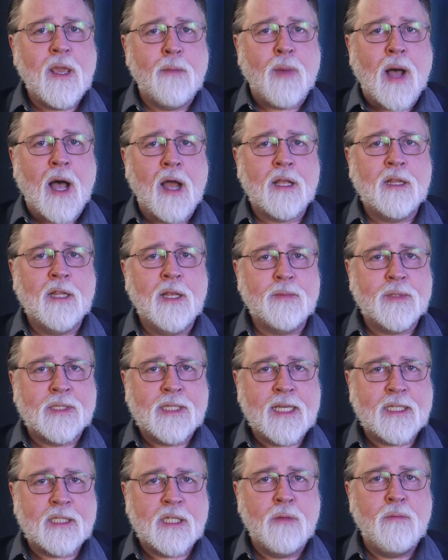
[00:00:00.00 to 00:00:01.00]
Apocalypse
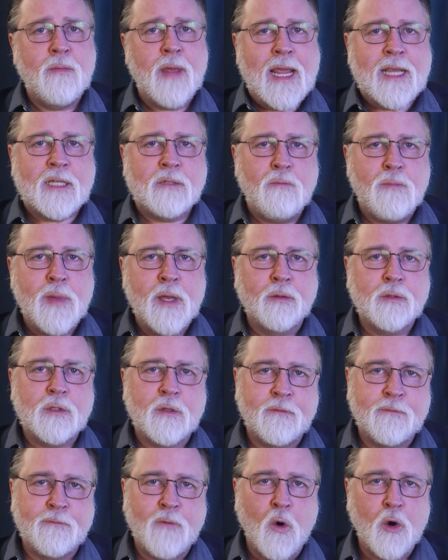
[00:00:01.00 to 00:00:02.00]
system is built to
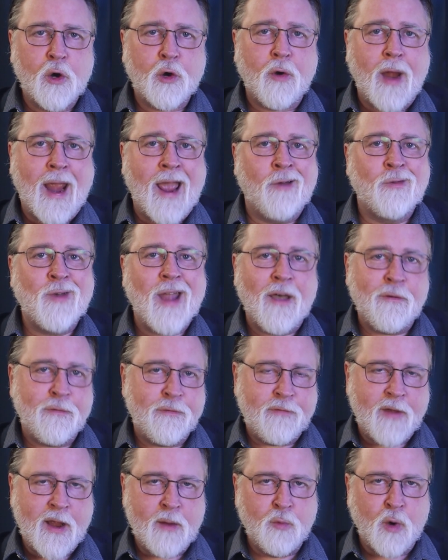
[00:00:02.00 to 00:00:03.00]
foreground
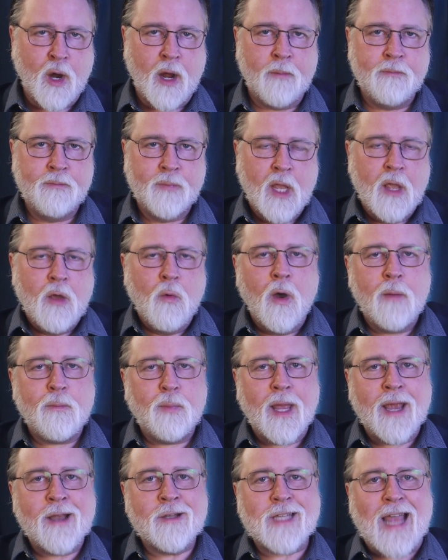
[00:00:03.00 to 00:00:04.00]
ephemera. What
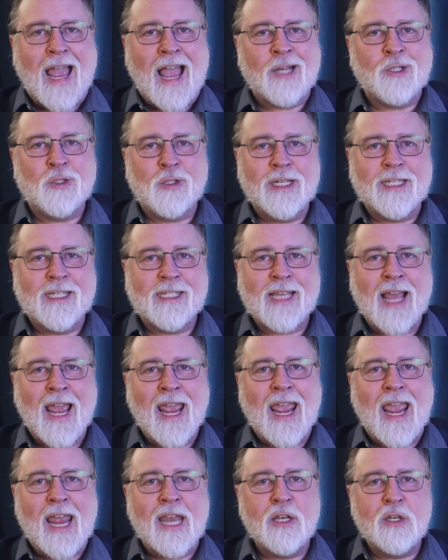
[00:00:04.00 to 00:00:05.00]
players actually
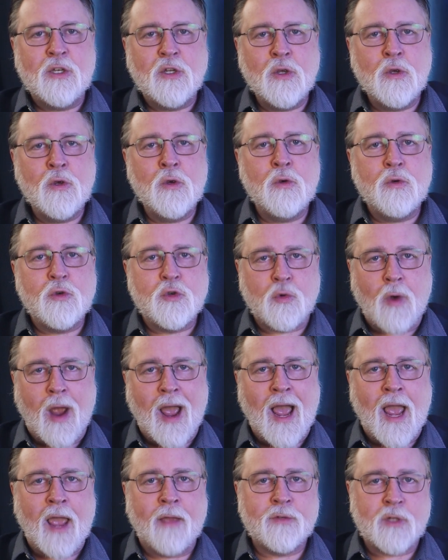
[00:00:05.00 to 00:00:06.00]
say and do
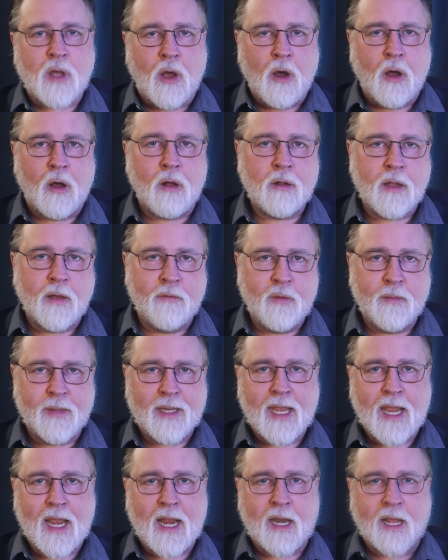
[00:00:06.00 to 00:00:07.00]
drives all of the
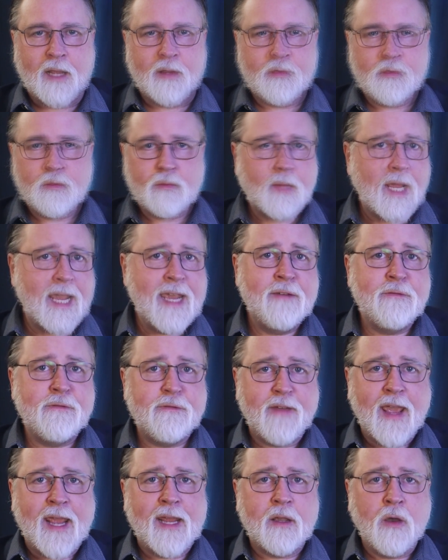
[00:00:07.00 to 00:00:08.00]
mechanics. In
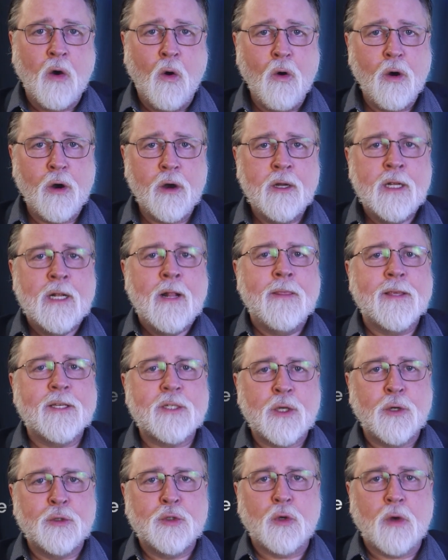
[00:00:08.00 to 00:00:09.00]
Fate Core, the
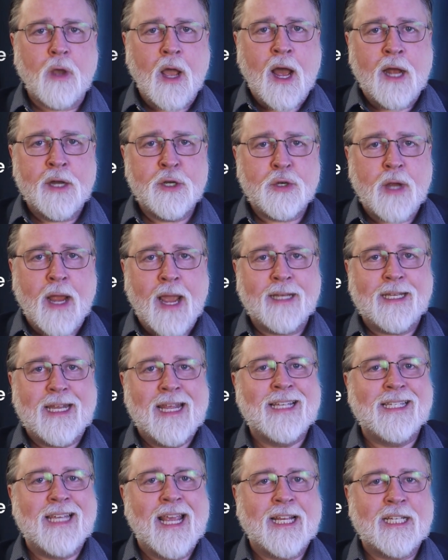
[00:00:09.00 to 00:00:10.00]
social contract
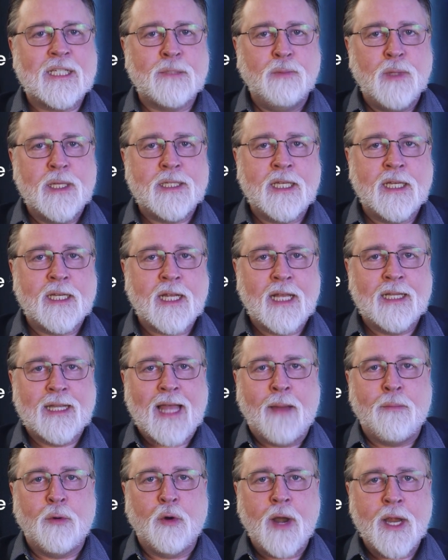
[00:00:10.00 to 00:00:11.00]
is explicit
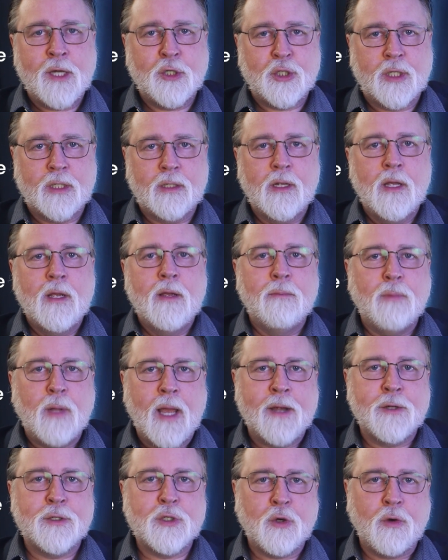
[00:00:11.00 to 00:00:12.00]
collaboration.
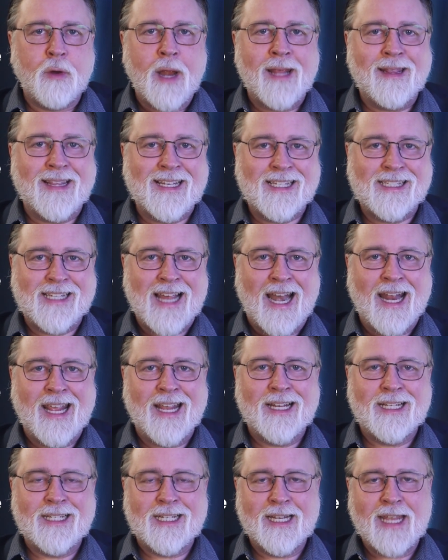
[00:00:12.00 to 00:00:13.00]
Players create the
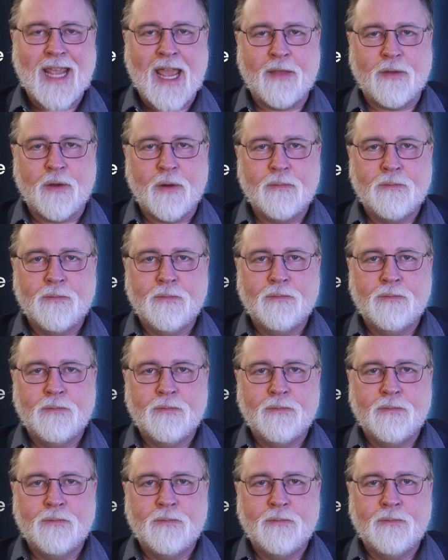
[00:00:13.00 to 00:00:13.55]
setting together.